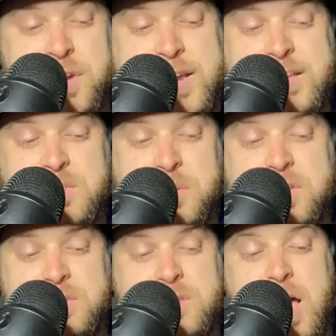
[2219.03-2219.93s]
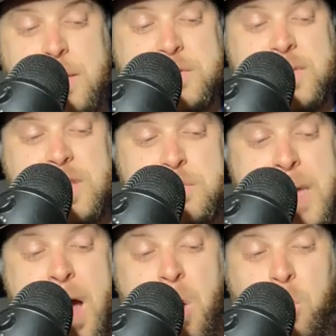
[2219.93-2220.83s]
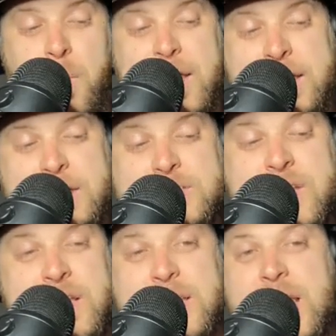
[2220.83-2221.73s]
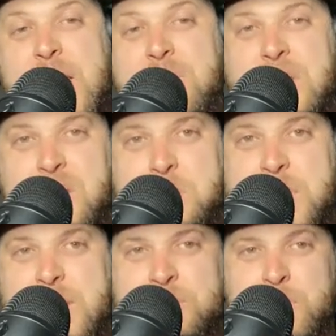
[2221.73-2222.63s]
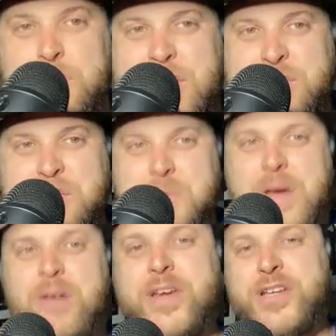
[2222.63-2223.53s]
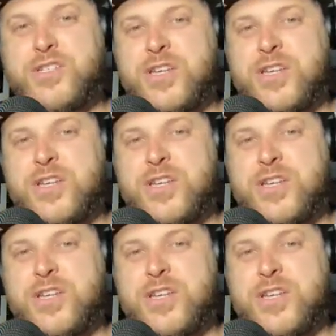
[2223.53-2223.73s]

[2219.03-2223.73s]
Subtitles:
ESPN's top 10 power rankings. Gave you a little bit of information about each